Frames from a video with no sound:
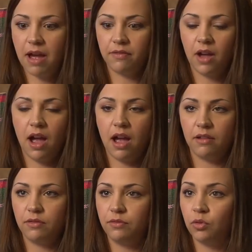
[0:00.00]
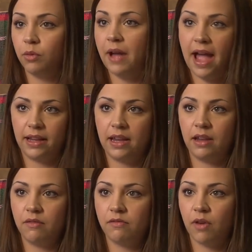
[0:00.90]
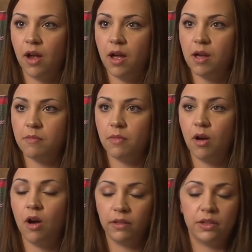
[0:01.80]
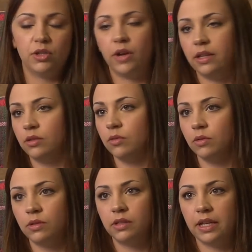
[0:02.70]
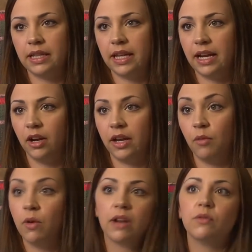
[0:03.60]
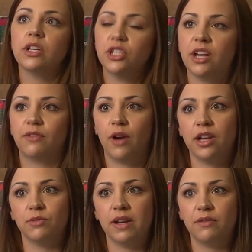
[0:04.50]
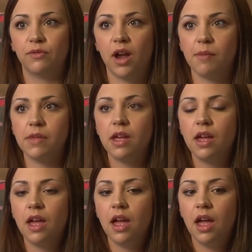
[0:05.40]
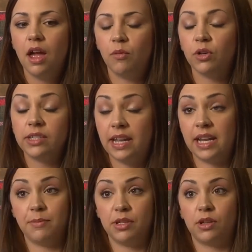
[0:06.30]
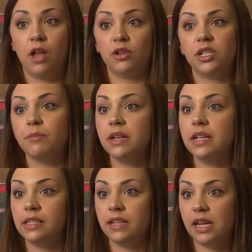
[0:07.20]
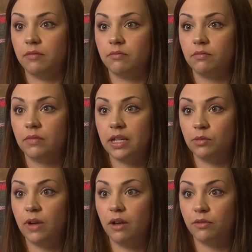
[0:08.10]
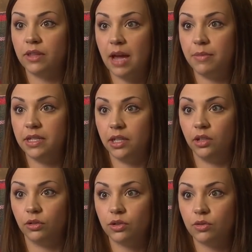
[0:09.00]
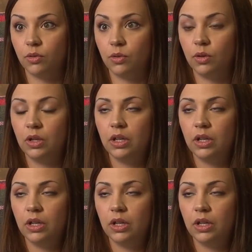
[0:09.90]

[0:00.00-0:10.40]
I've got full backing from all of the trade schools in the area, one of which Jeff graduated from. We're setting up a scholarship in his name as well for that particular school.